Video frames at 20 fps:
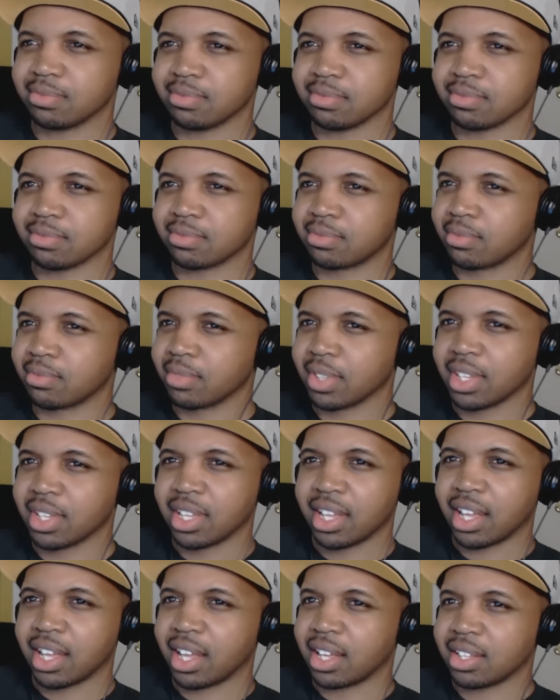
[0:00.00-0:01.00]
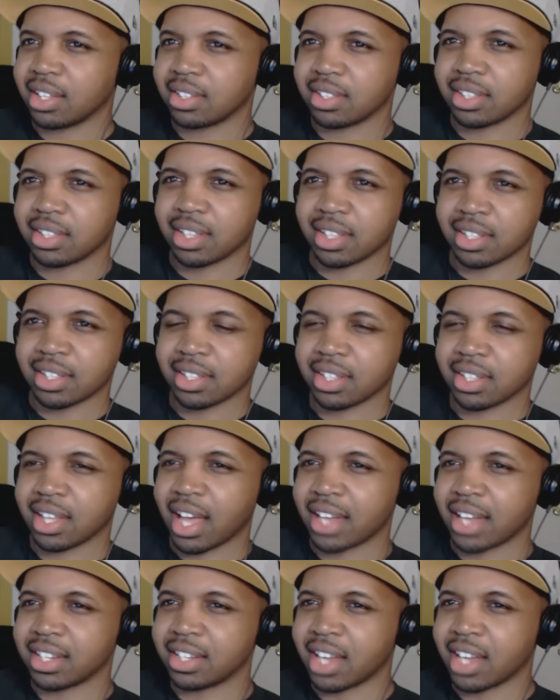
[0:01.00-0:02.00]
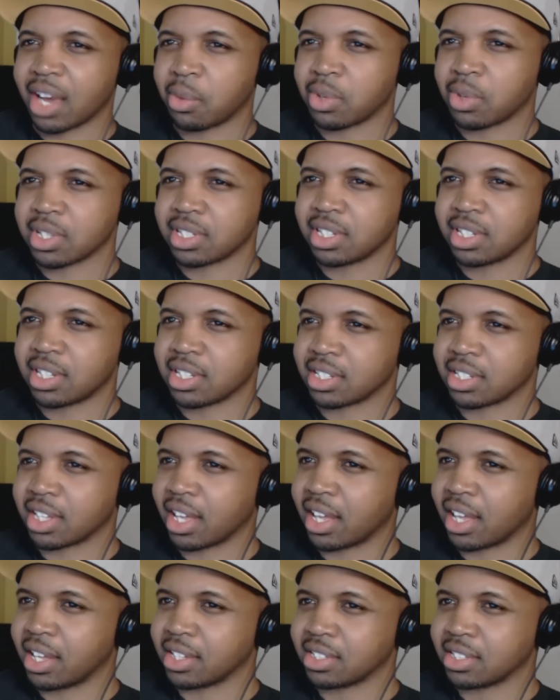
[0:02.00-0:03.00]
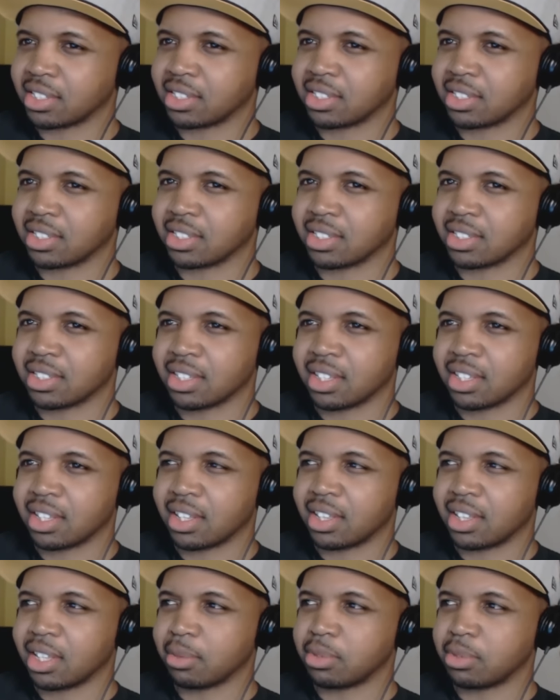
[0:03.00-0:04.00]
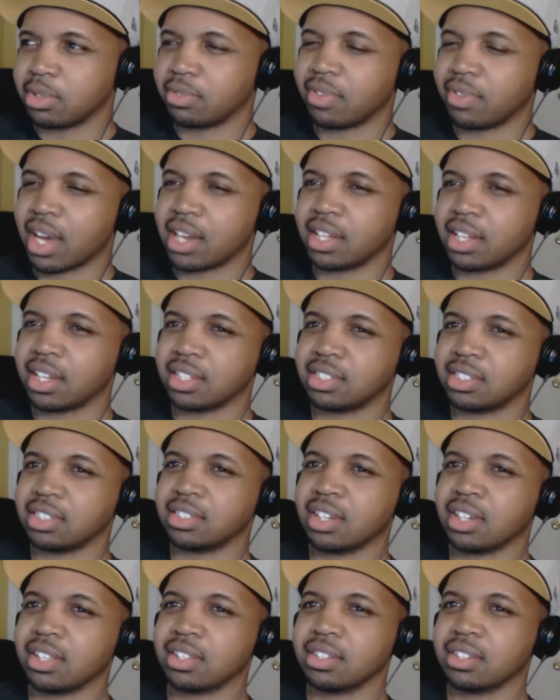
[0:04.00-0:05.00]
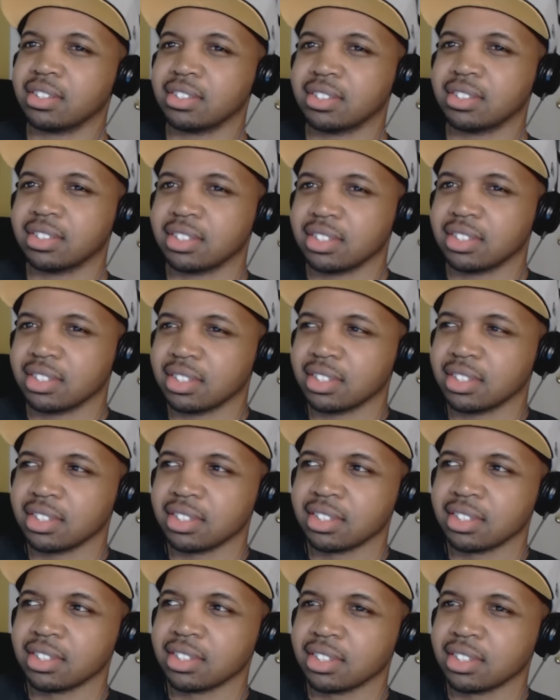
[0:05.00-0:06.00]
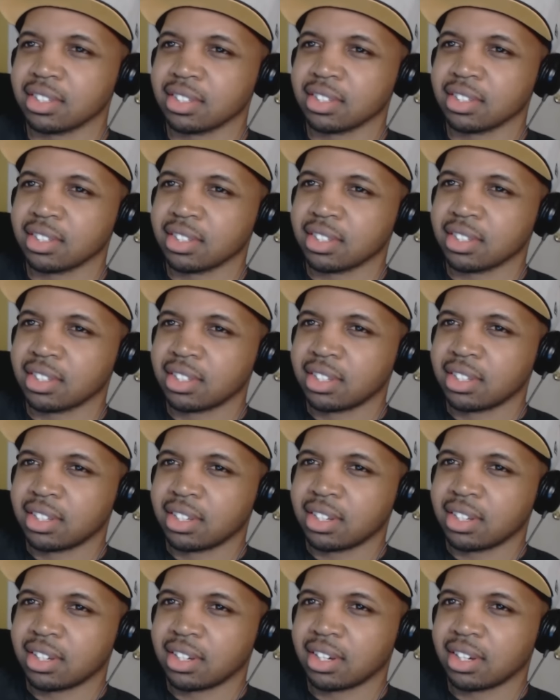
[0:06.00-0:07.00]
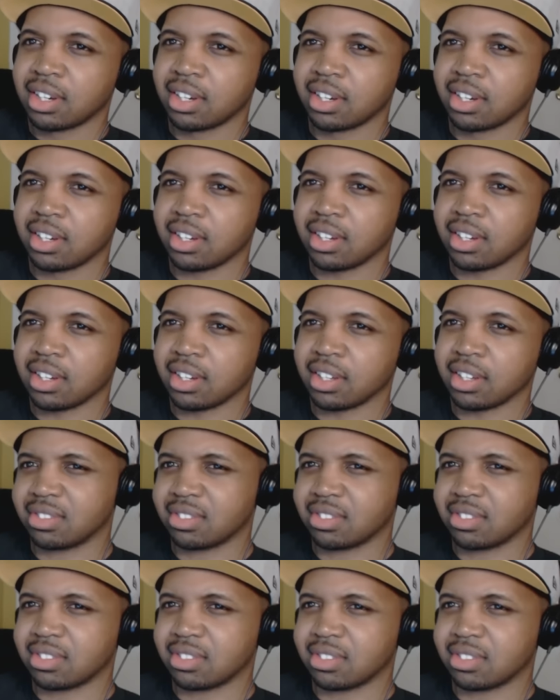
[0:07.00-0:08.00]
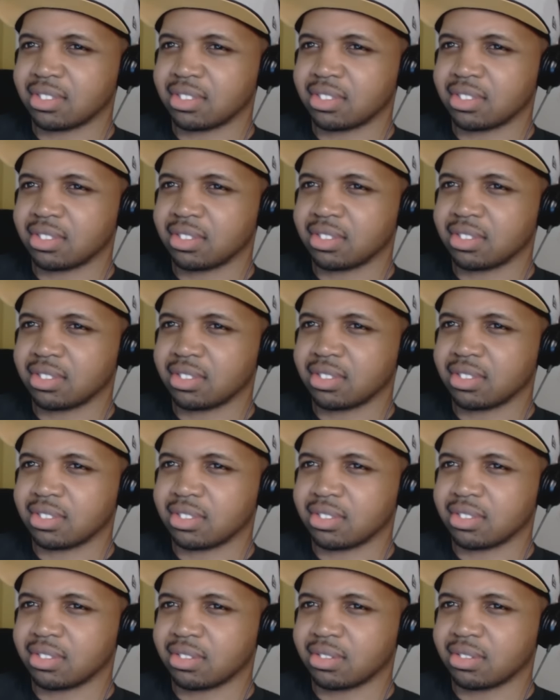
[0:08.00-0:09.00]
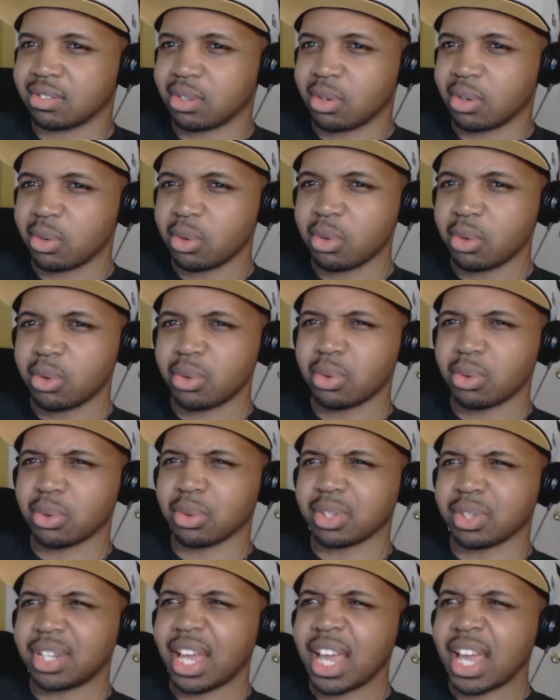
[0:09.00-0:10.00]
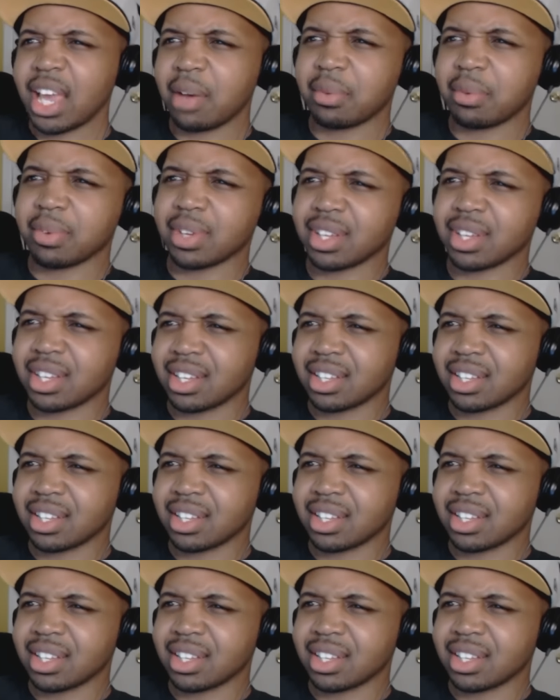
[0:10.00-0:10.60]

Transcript: hmm. I did not want to see this, guys. Them two fighting against each other. Hmm. Ooh, damn.